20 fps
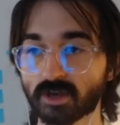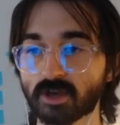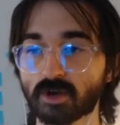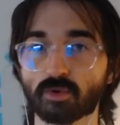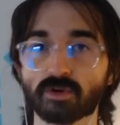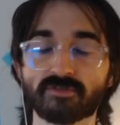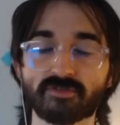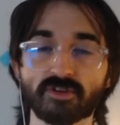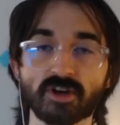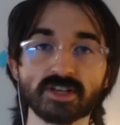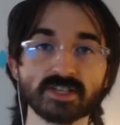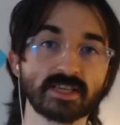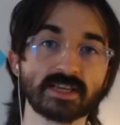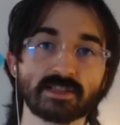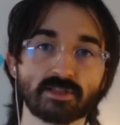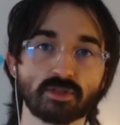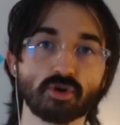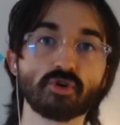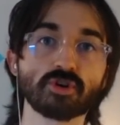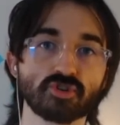Well, firstly,
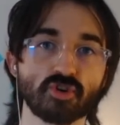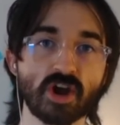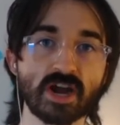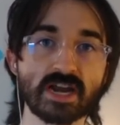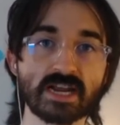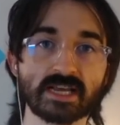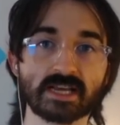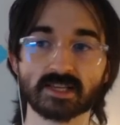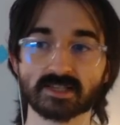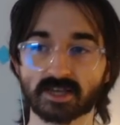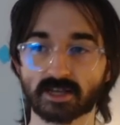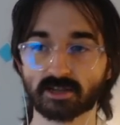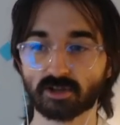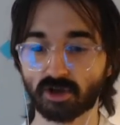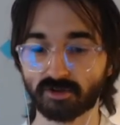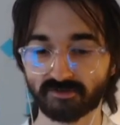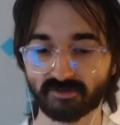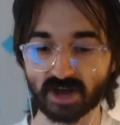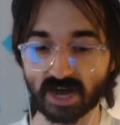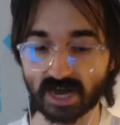LoRA training is a
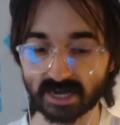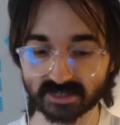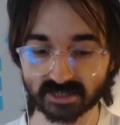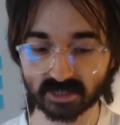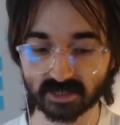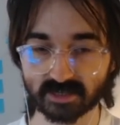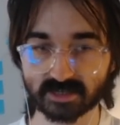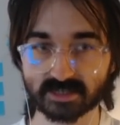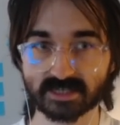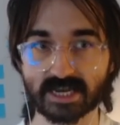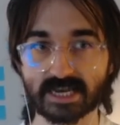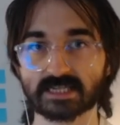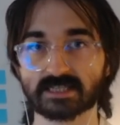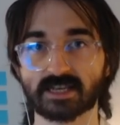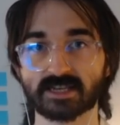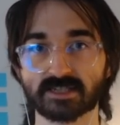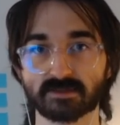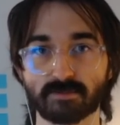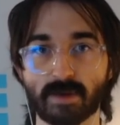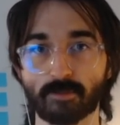lot faster and takes
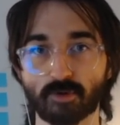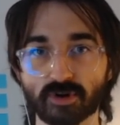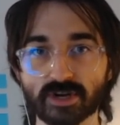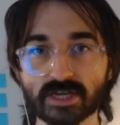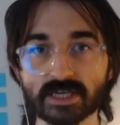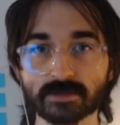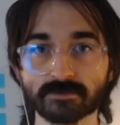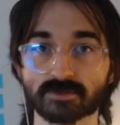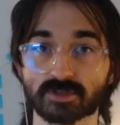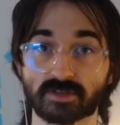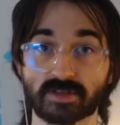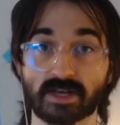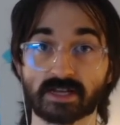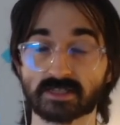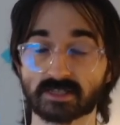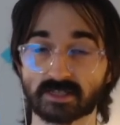less memory, so that's